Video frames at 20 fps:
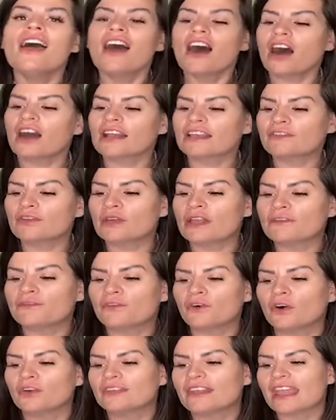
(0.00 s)
I'll give you a
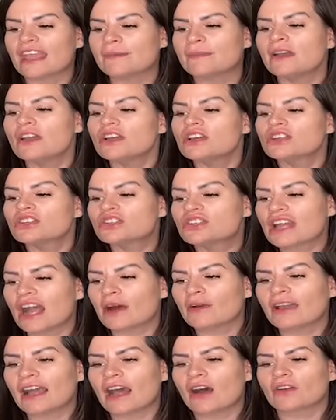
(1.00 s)
full name
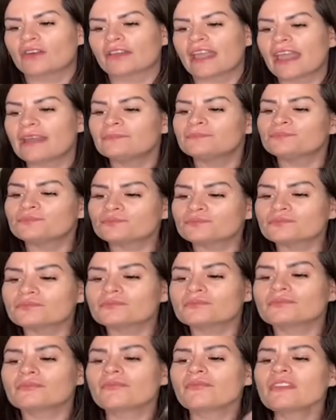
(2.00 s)
shout out, okay?
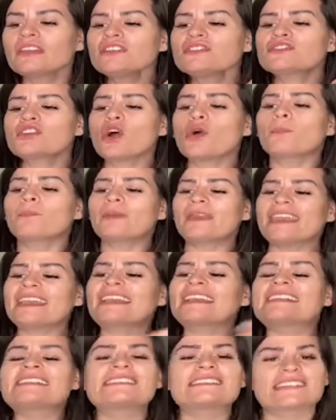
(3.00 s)
So be
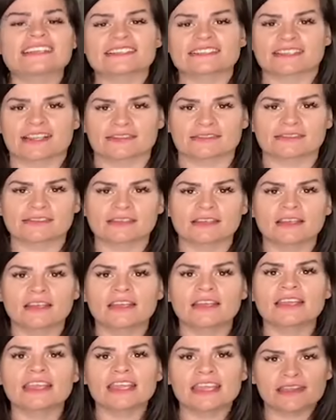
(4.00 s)
consistent
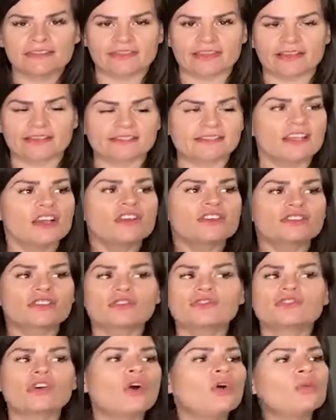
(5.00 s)
in this.
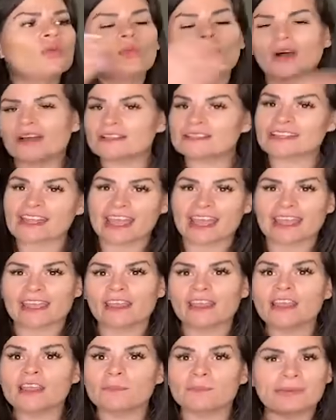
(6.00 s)
So don't one
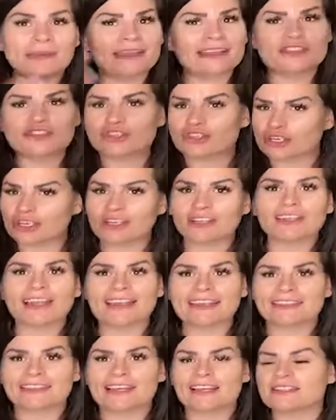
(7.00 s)
day be chill
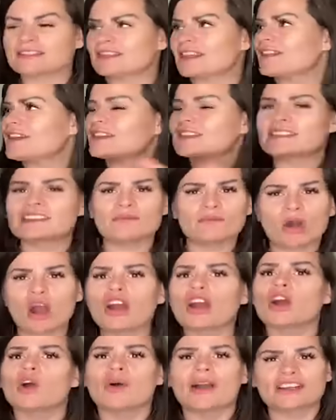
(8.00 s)
like this and then
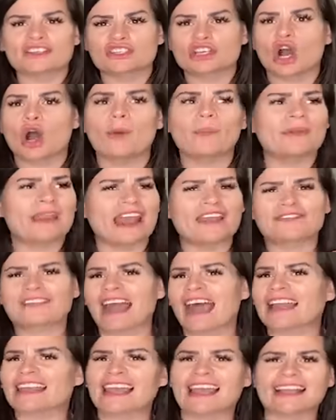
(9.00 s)
tomorrow I show up and I've
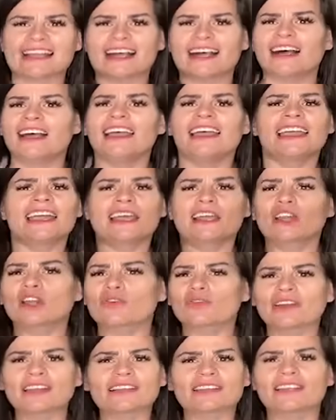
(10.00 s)
got like a
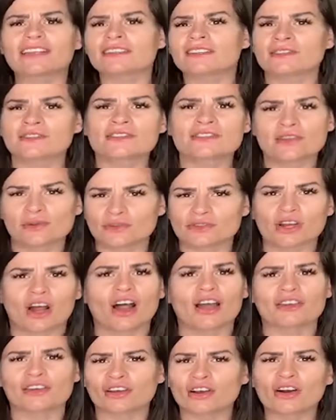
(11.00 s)
Hillary Clinton suit
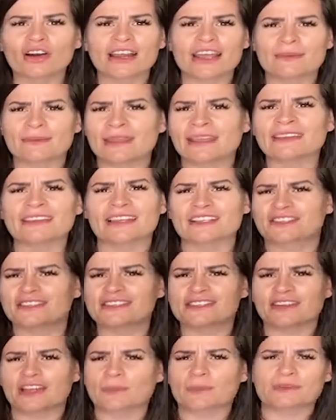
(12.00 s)
on. You know what I mean? Like
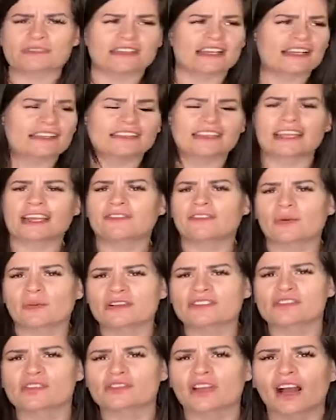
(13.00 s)
she's the only person I can think of that
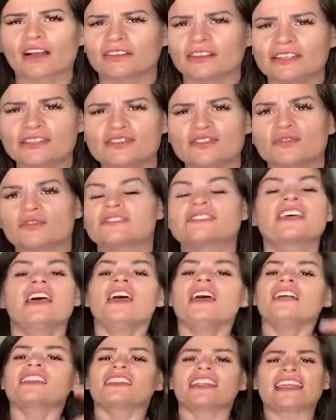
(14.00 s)
wears those ugly suits.
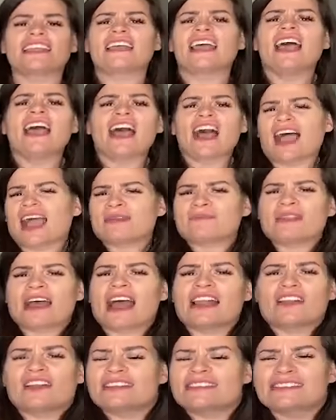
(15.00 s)
Like
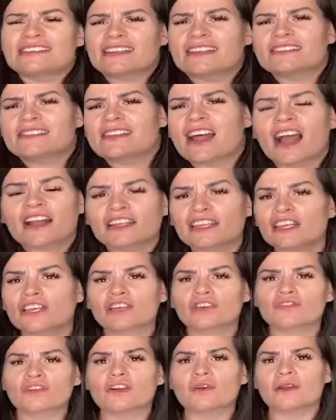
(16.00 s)
it's not
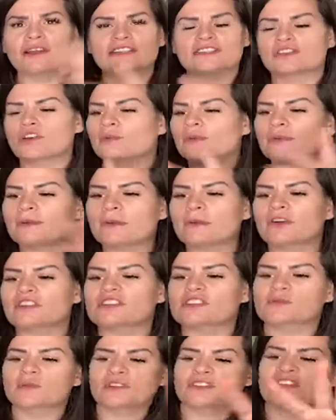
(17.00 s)
congruent. So many people are
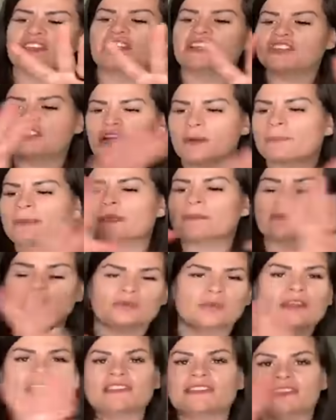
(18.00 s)
switching and jumping
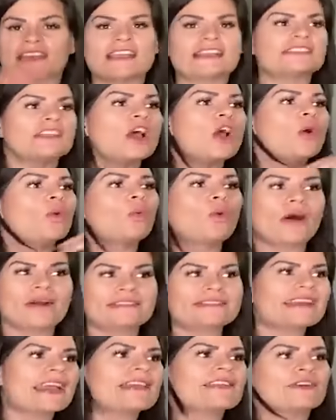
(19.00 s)
between things.
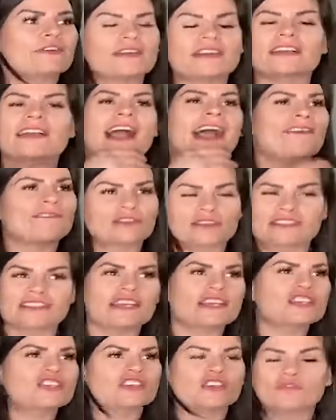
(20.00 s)
One day they're in a
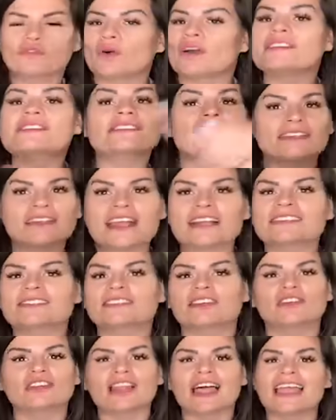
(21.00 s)
conversational voice. The next
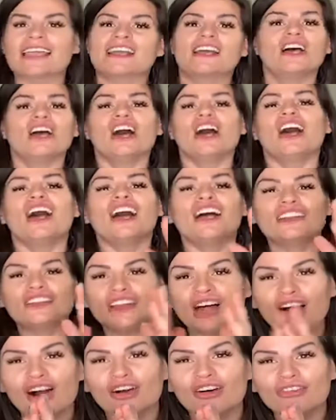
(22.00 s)
they're like,
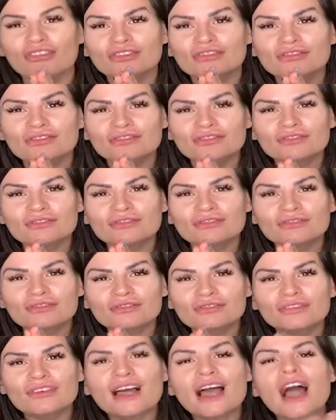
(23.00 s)
hello.
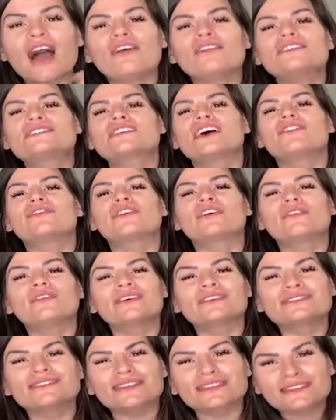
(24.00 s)
How is
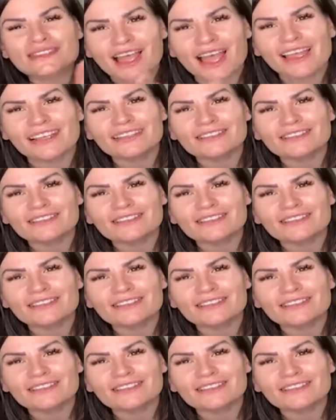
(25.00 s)
everyone today?